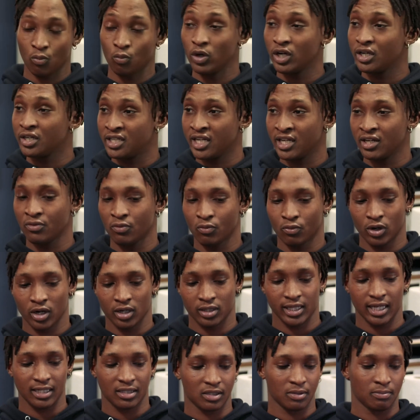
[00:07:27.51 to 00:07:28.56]
what didn't
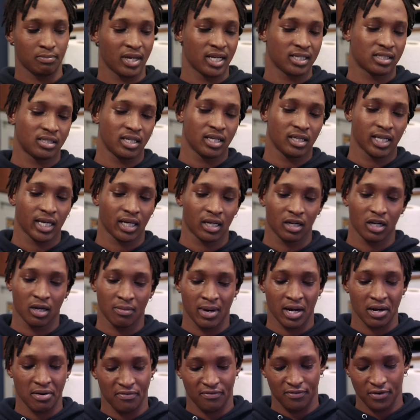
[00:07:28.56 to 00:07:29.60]
work, that's the best thing that can
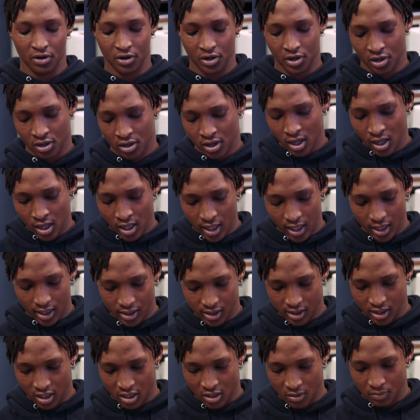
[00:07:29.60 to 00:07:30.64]
come out of failure,
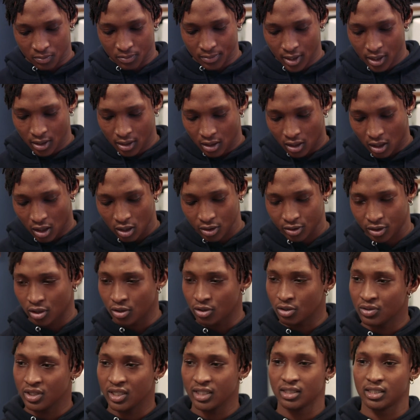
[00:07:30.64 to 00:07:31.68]
is although
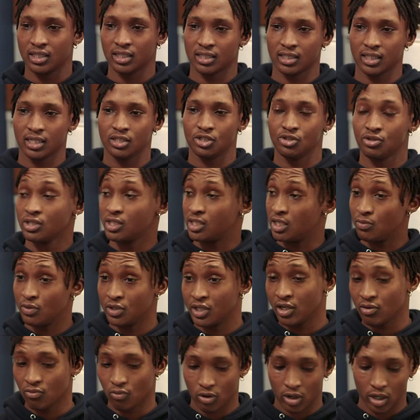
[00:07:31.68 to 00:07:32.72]
you didn't succeed, you can see what
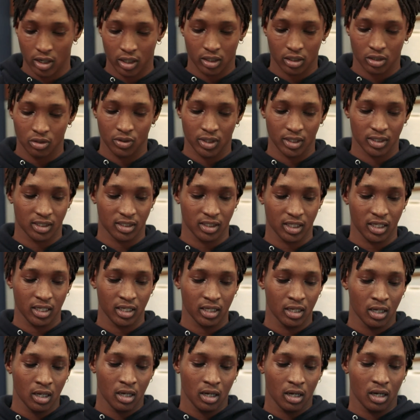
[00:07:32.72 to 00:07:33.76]
didn't work. You can
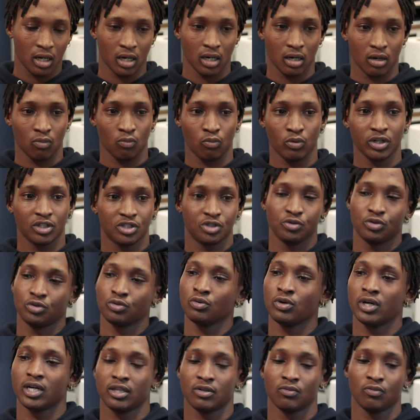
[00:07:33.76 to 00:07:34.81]
see what you
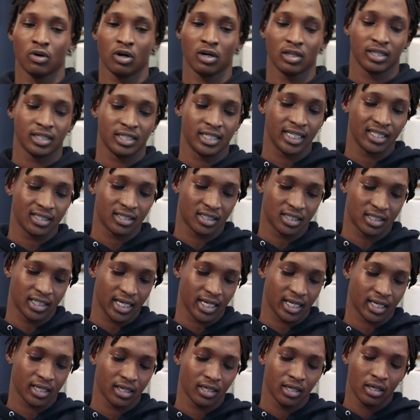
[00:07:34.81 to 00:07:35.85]
threw at the wall and didn't
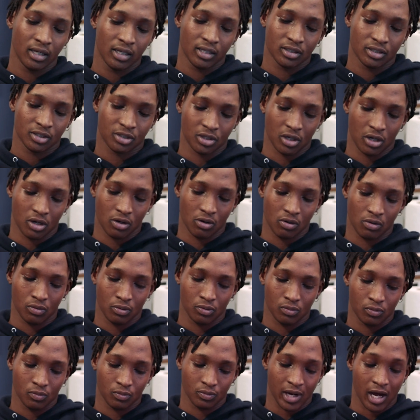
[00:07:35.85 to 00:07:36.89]
stick.
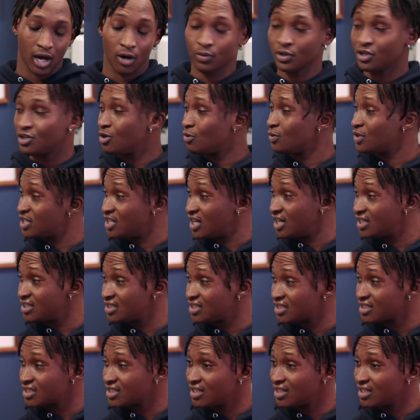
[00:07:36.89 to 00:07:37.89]
So now we know it does.